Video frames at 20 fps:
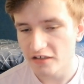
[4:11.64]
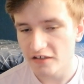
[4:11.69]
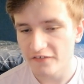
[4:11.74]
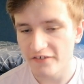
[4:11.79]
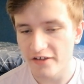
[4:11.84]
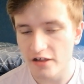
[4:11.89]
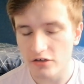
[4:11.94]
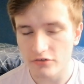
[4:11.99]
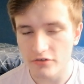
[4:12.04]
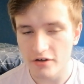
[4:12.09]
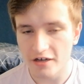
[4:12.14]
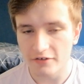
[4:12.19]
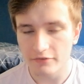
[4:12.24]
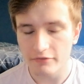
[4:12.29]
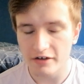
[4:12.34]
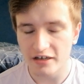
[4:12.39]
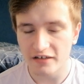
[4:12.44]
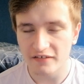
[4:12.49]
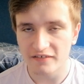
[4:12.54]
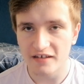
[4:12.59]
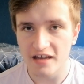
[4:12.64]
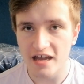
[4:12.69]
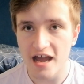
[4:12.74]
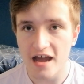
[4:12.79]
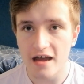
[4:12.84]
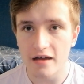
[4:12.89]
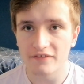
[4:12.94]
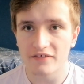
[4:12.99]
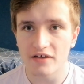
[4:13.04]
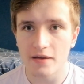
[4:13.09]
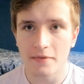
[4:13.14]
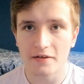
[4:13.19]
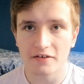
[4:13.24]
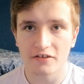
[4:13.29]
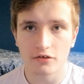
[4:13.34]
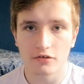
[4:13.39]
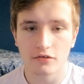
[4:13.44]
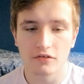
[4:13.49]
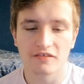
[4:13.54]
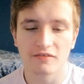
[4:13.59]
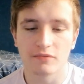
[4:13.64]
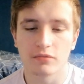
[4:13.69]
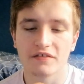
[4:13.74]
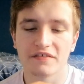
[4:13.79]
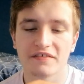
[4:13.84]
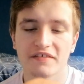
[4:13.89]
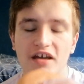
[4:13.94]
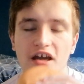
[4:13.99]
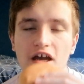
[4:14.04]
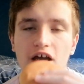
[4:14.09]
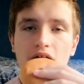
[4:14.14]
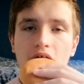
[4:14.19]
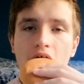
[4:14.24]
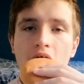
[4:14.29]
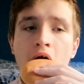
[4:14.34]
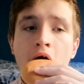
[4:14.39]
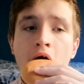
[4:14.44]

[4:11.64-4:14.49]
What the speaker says: it felt quite great to have a McDonald's once again.